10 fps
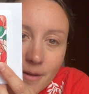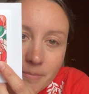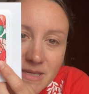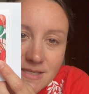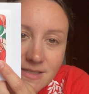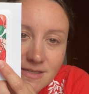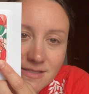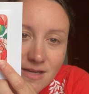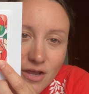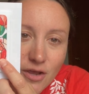
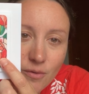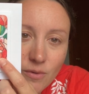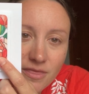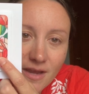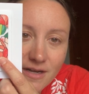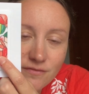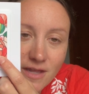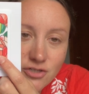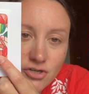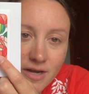pieces with kind of
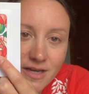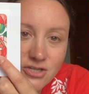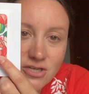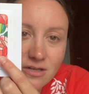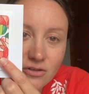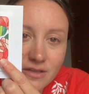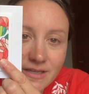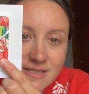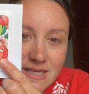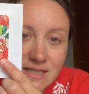that striation look
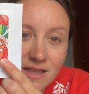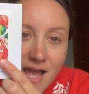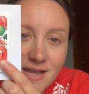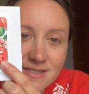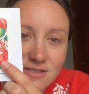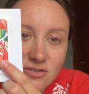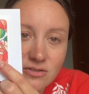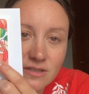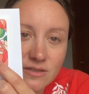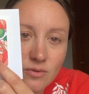like stained glass, and
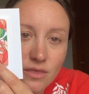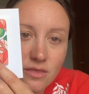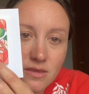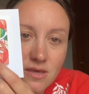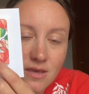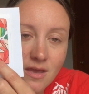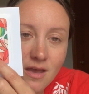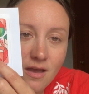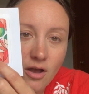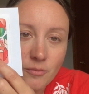certainly with the
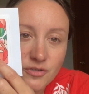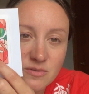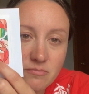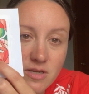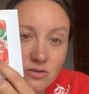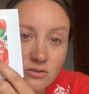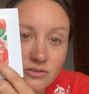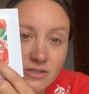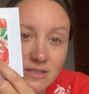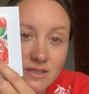almost mirror
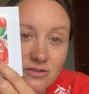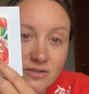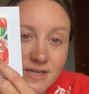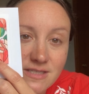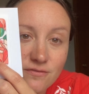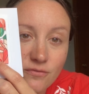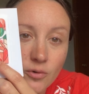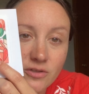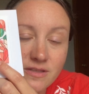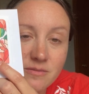looking iridescent
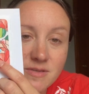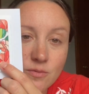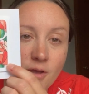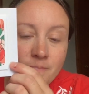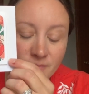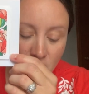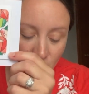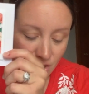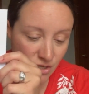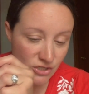foil in them as well.
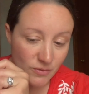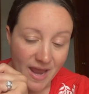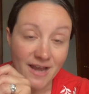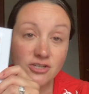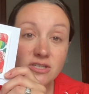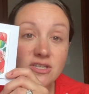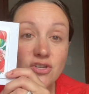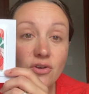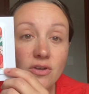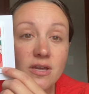So I actually
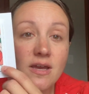took